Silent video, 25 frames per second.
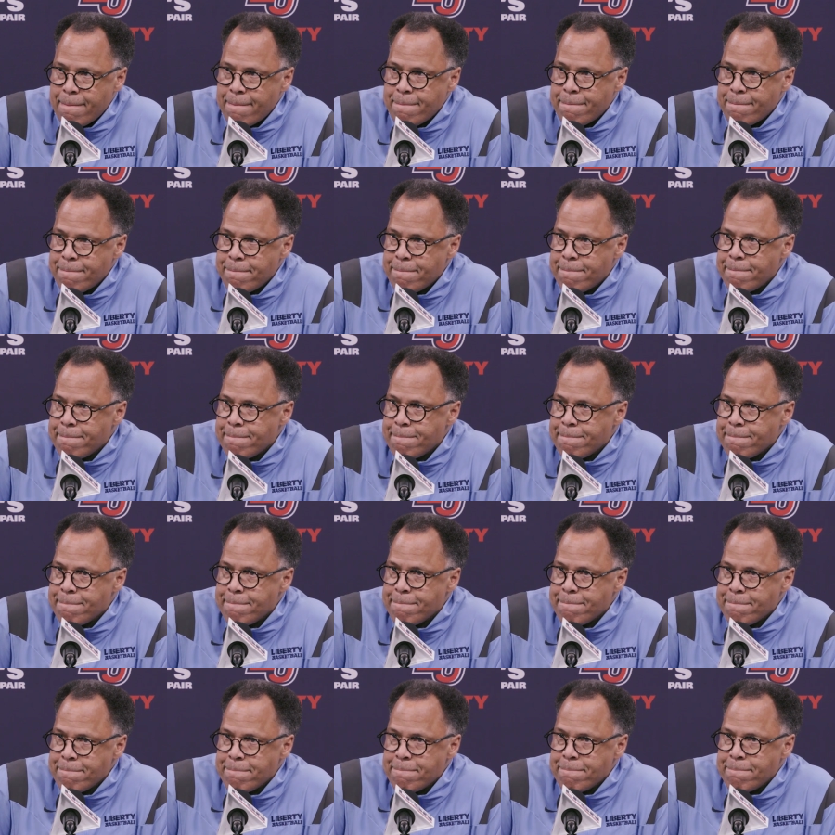
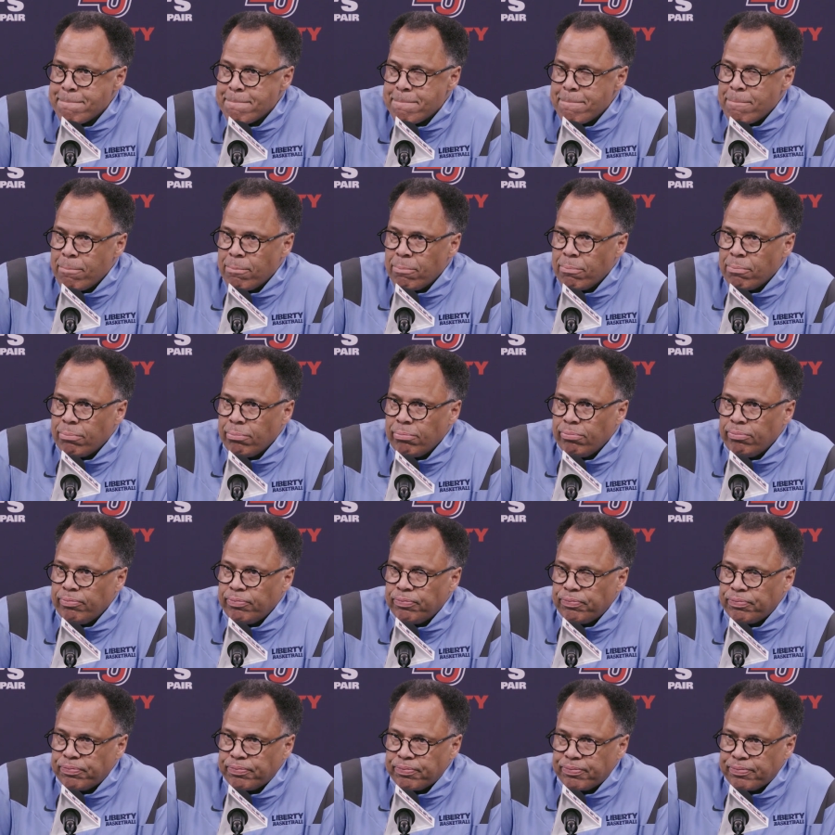
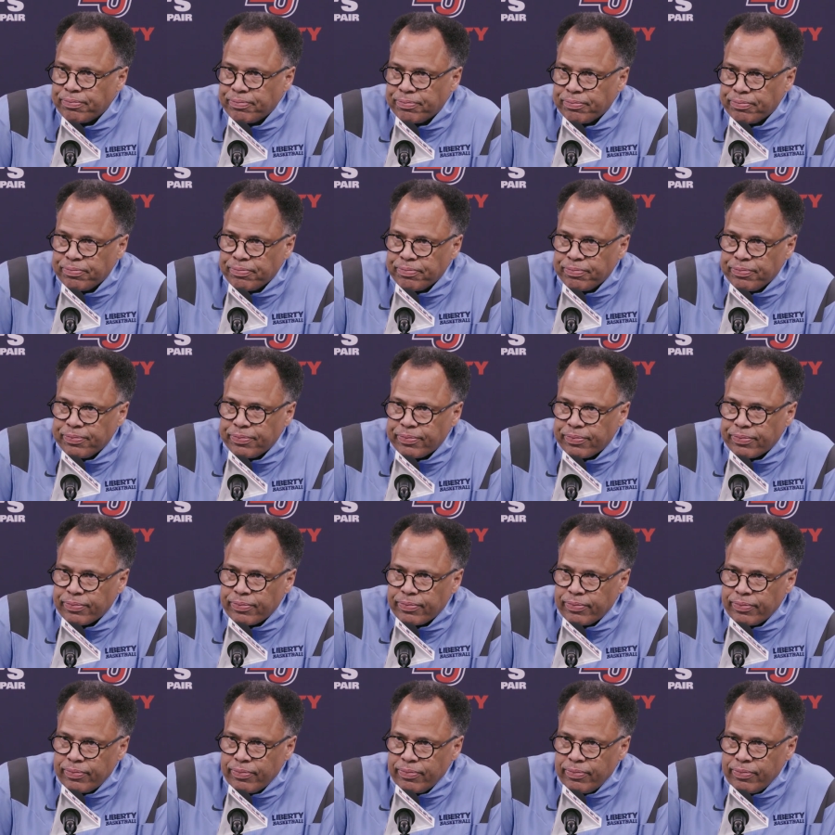
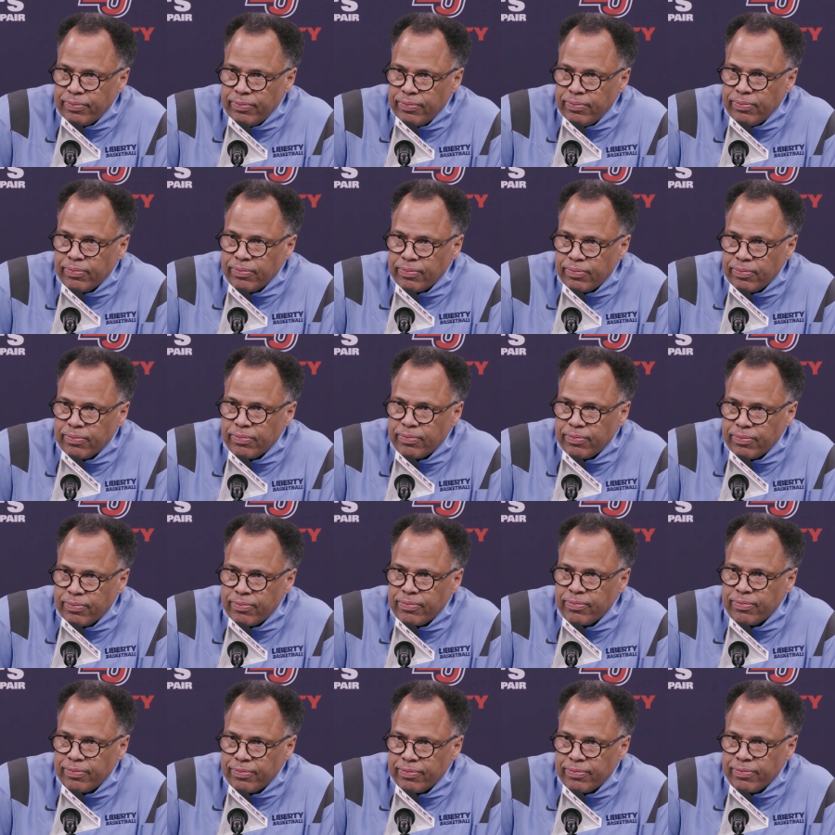
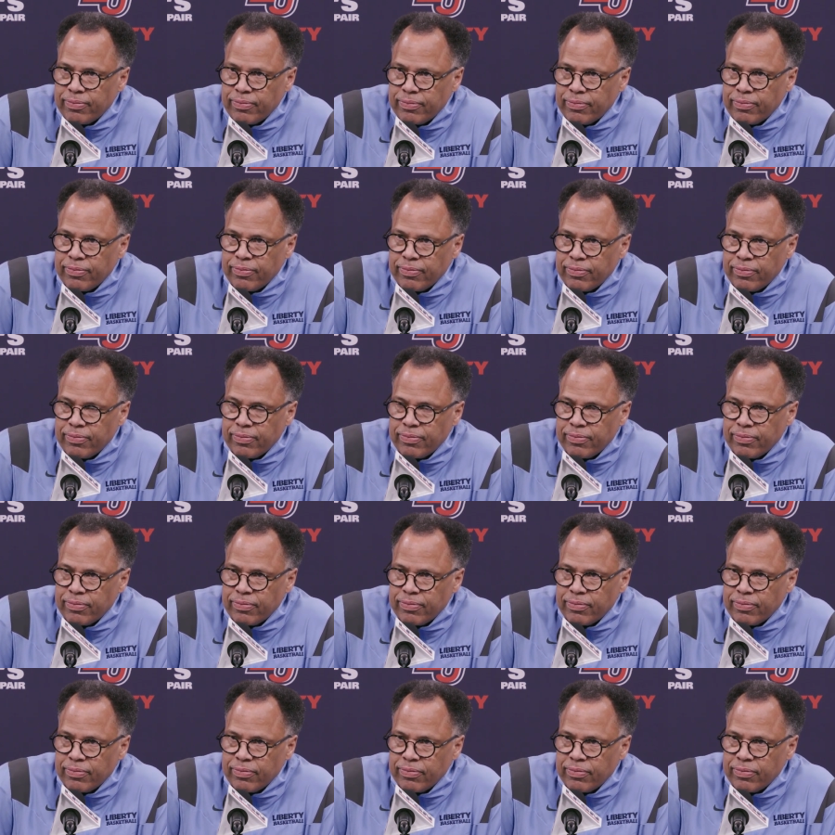
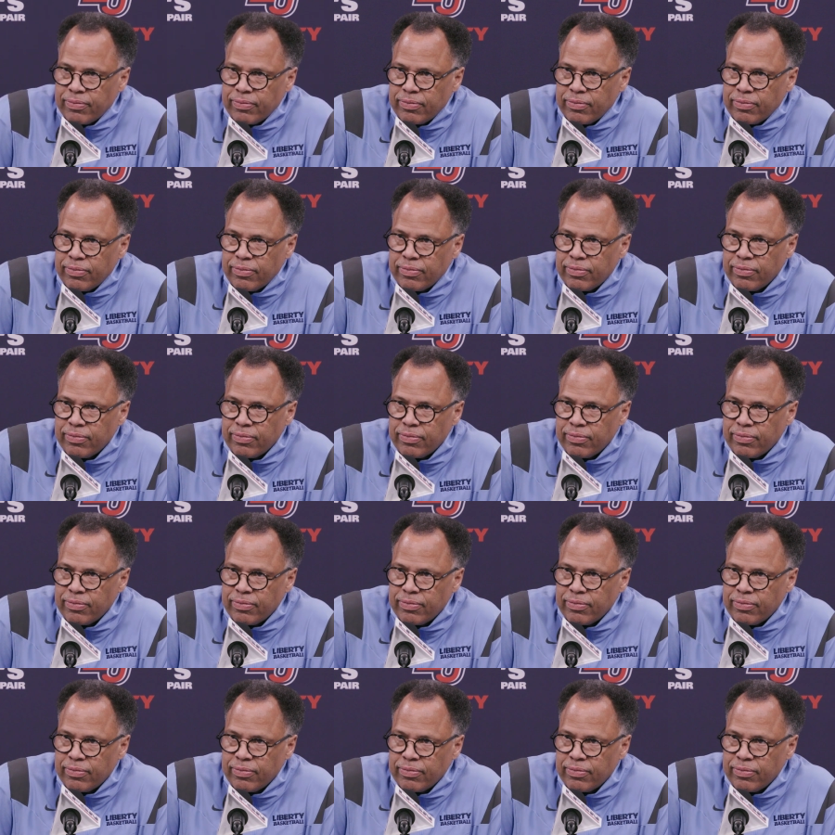Nobody speaks.